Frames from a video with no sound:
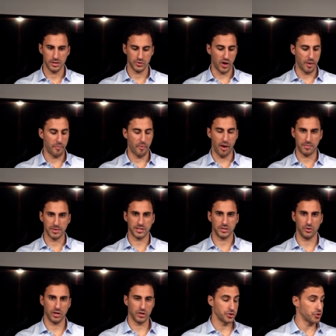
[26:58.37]
So I
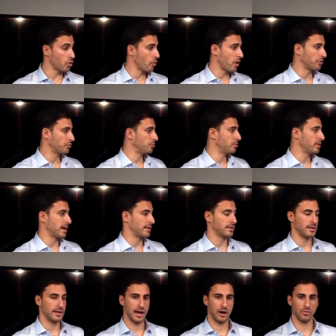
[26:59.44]
promised you I'll show you how to do that.